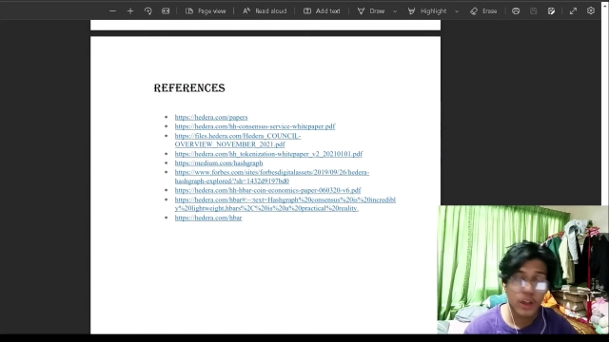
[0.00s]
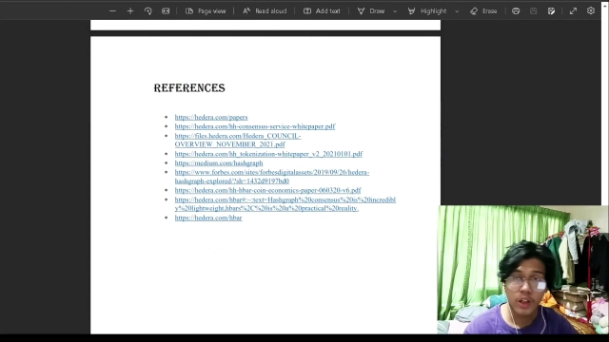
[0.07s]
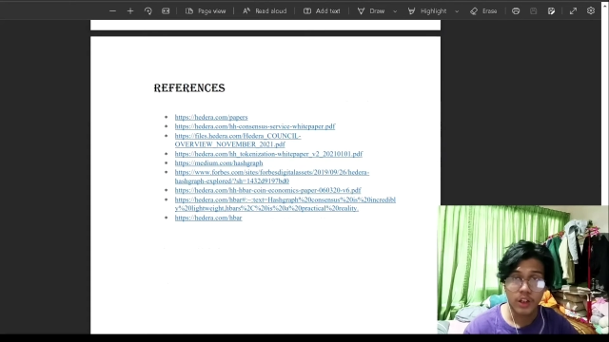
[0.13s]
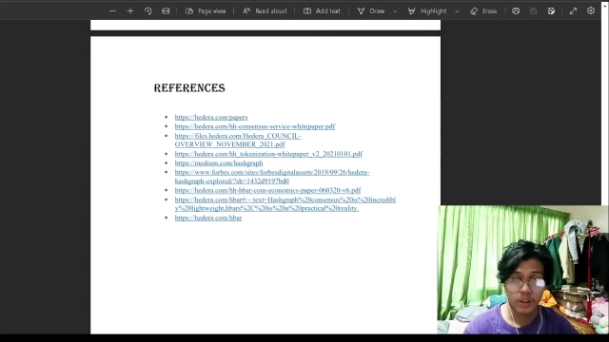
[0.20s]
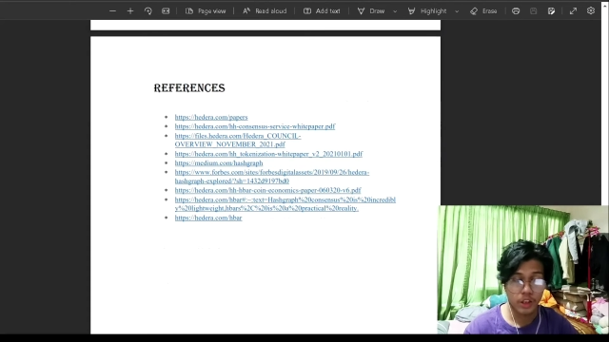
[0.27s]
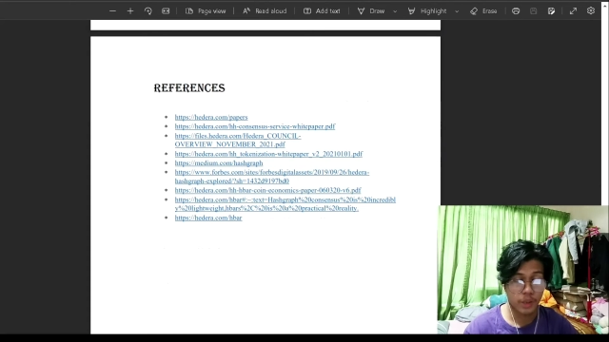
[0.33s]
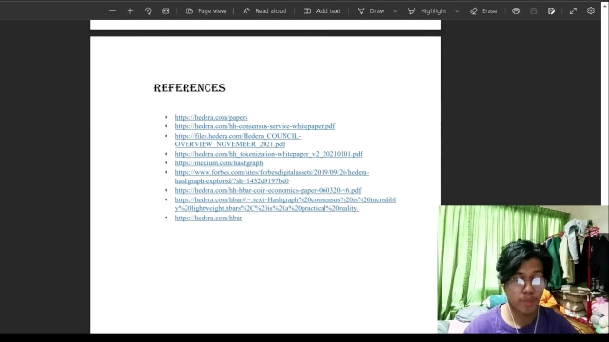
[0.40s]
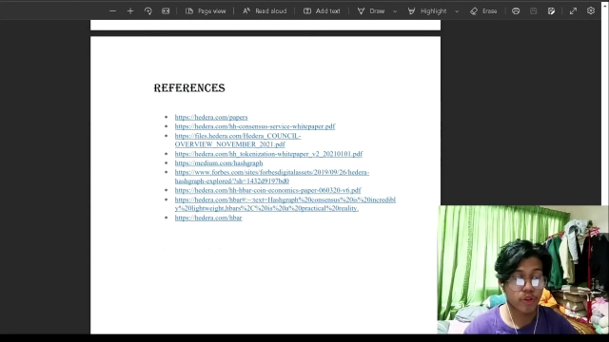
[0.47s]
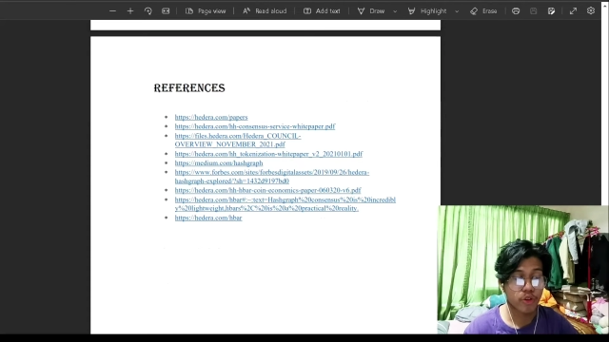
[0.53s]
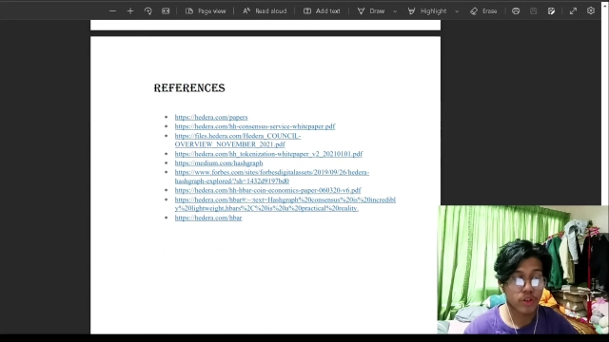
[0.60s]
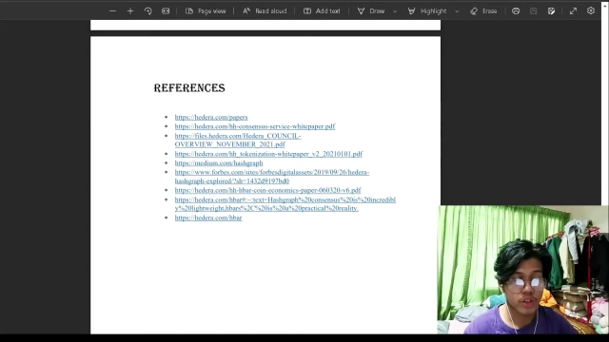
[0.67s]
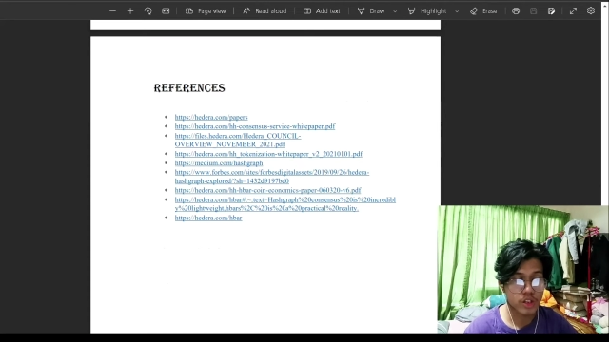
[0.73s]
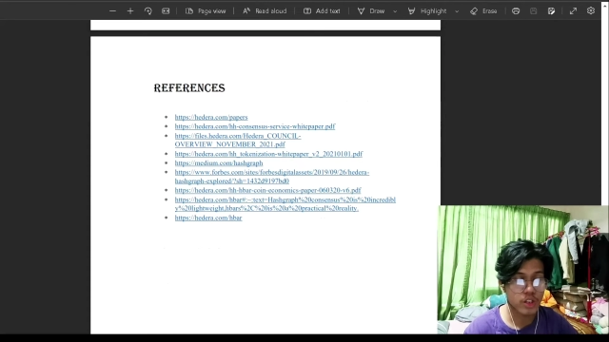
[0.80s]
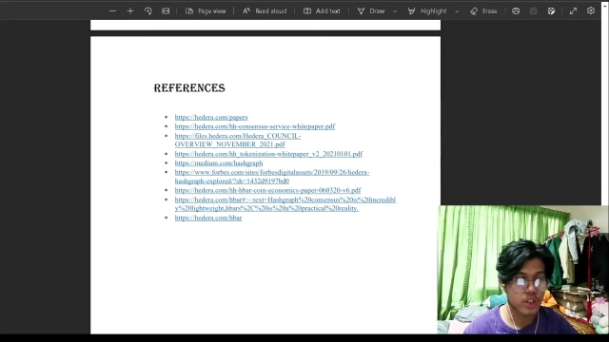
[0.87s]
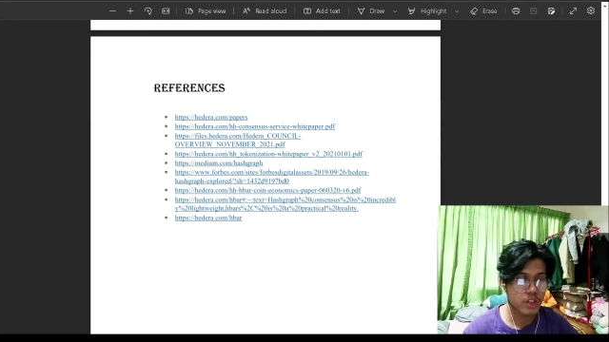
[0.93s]
The
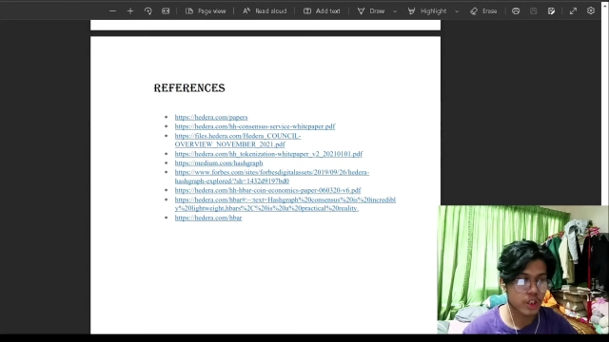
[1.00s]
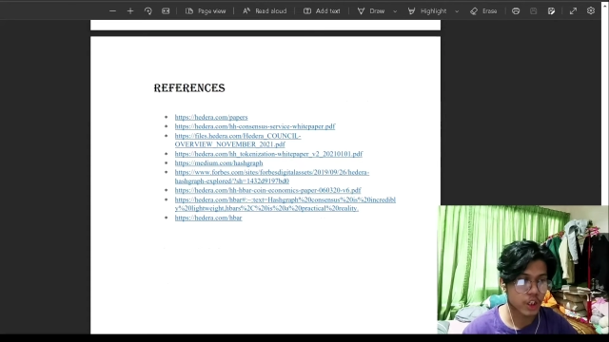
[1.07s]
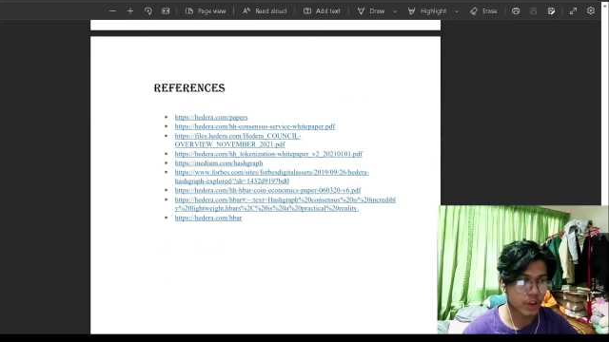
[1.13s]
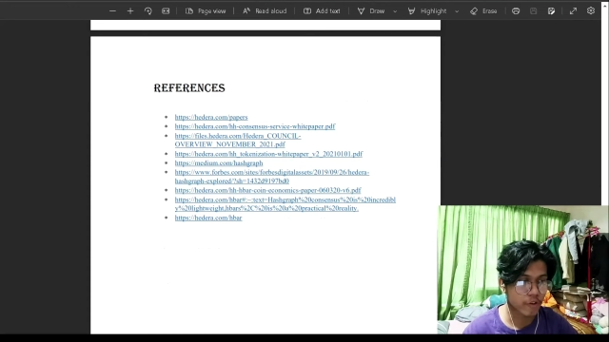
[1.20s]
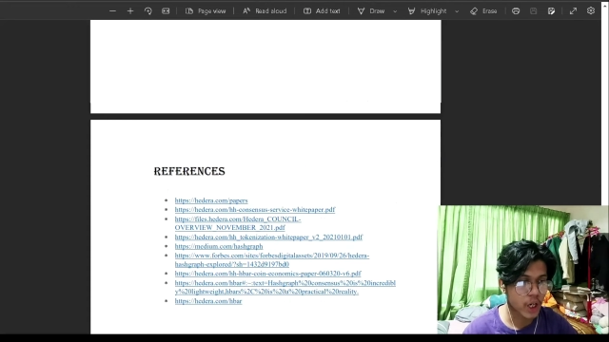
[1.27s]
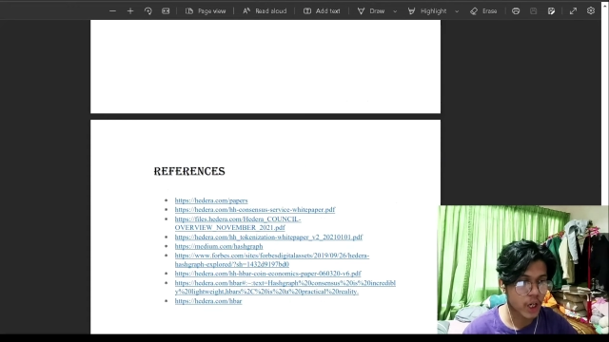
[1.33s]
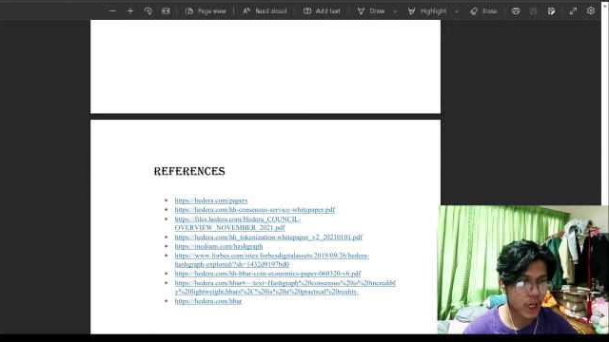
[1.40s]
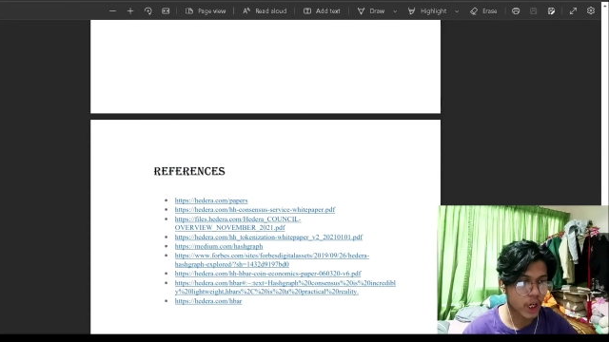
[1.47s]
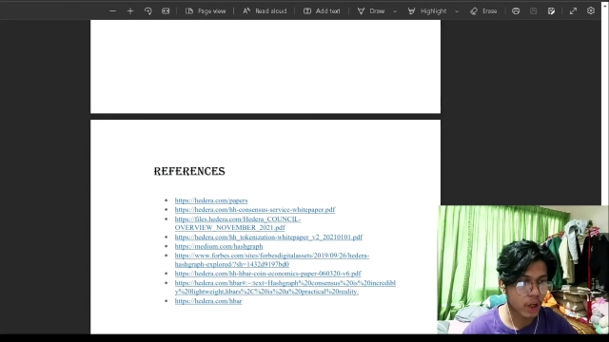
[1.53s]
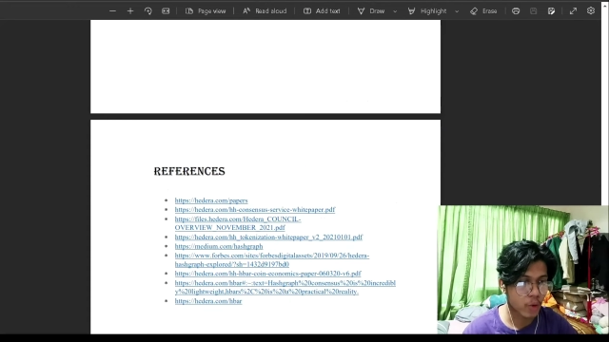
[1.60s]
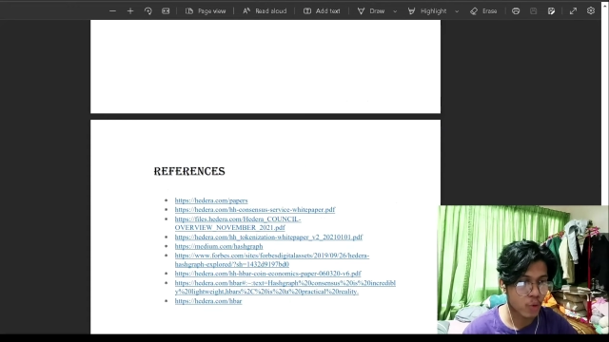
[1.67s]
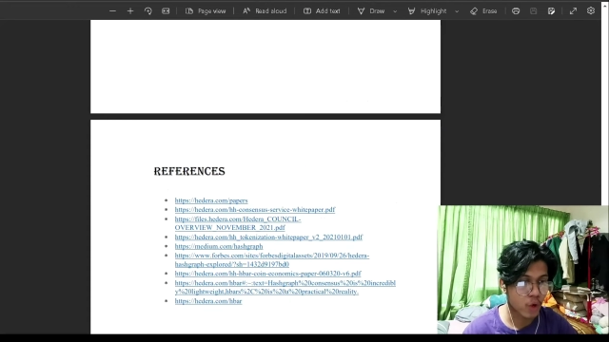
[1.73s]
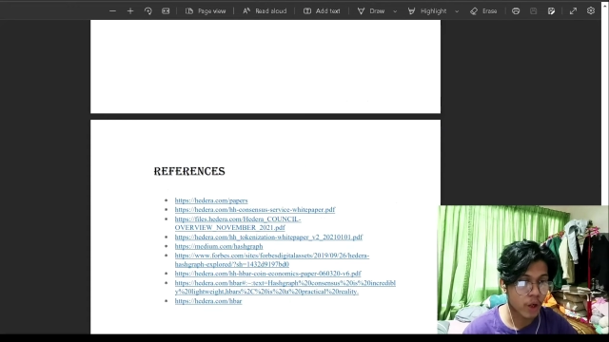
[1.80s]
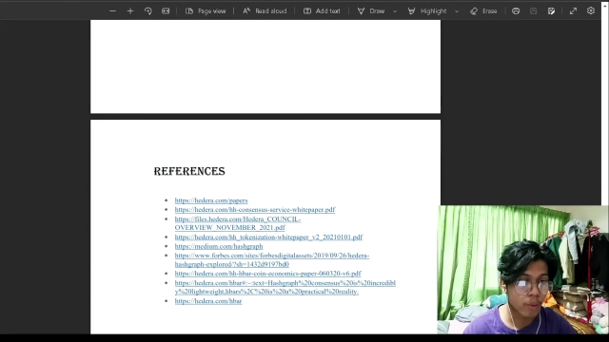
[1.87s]
importance is if I want